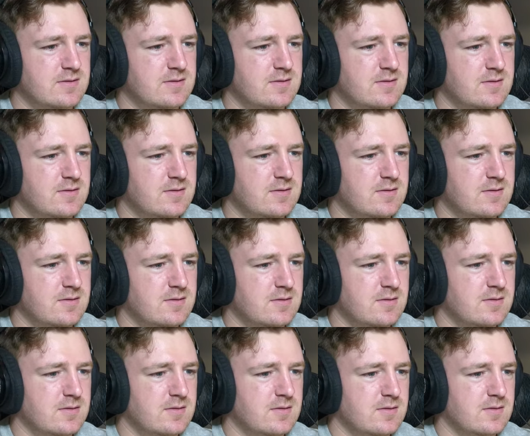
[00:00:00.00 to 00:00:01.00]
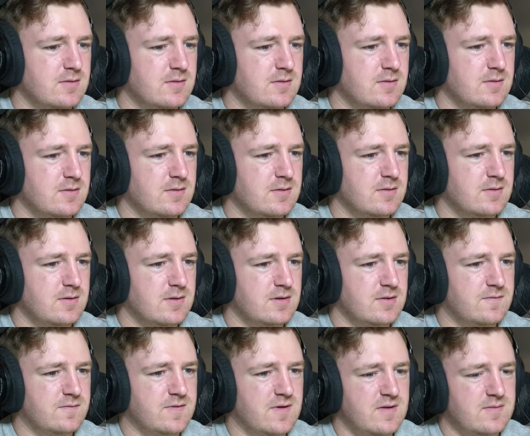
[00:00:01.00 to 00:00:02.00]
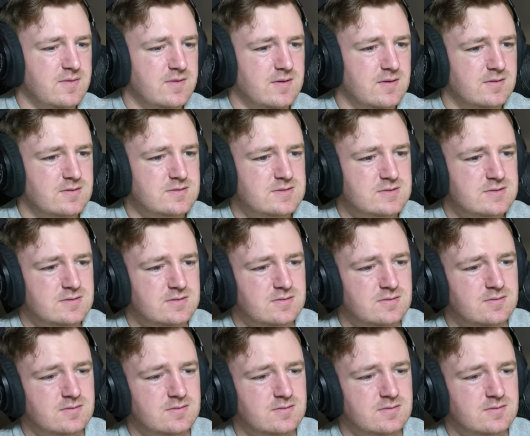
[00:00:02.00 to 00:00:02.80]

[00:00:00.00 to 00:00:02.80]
All right, 5 meters.